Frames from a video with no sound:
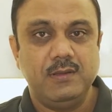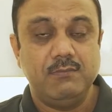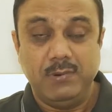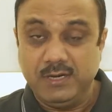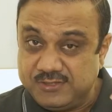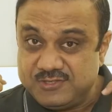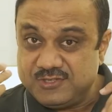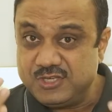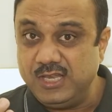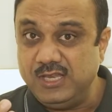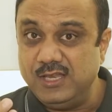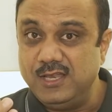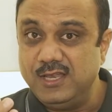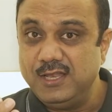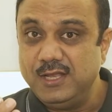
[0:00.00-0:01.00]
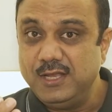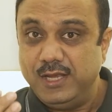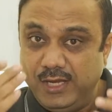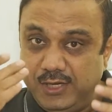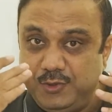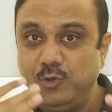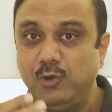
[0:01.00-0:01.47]
But still,
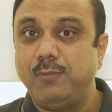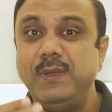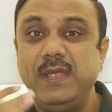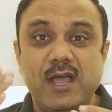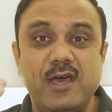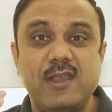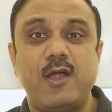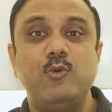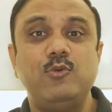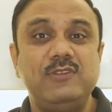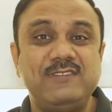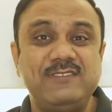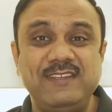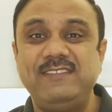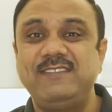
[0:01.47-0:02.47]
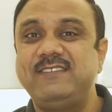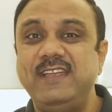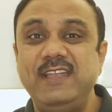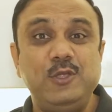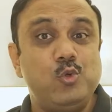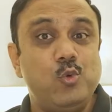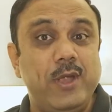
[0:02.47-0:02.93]
it took me around
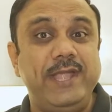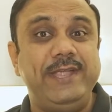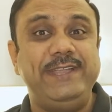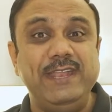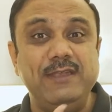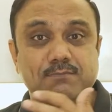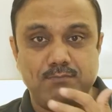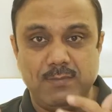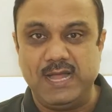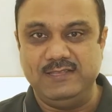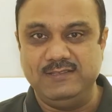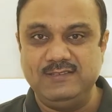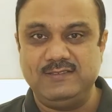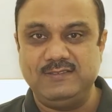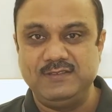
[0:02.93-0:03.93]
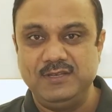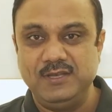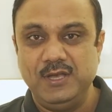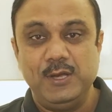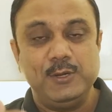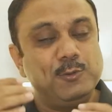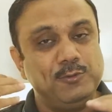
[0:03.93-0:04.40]
16 to 18 months
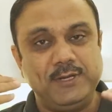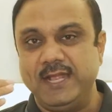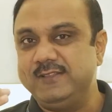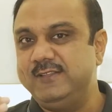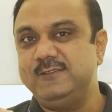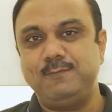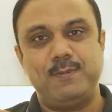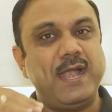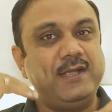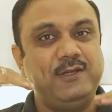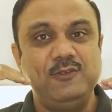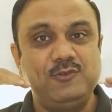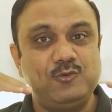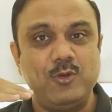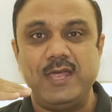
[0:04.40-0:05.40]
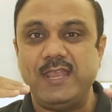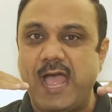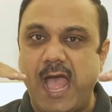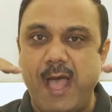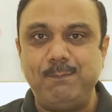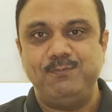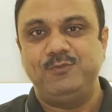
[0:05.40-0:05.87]
to take this practice to an
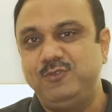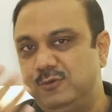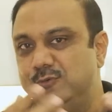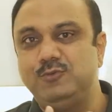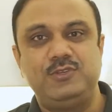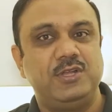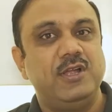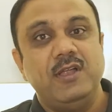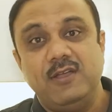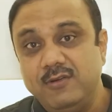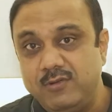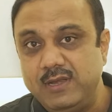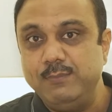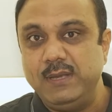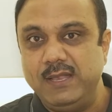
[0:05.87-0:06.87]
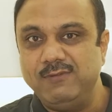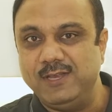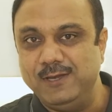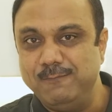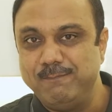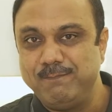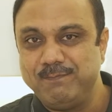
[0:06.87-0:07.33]
absolute dream
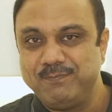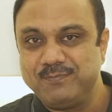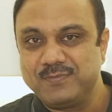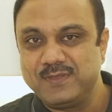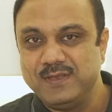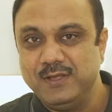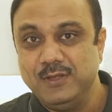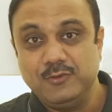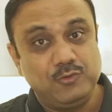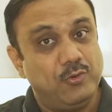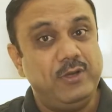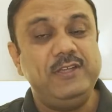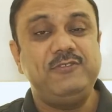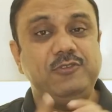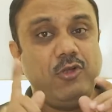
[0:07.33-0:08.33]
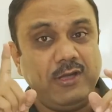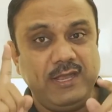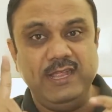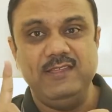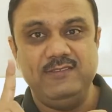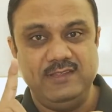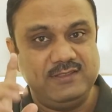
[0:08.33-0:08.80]
level. So it's
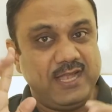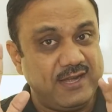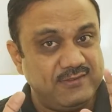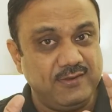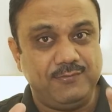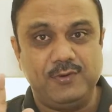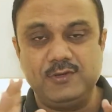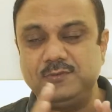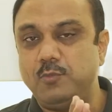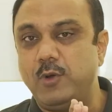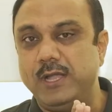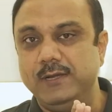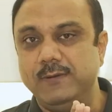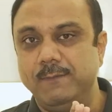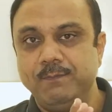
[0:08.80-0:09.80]
not easy. That's the first point.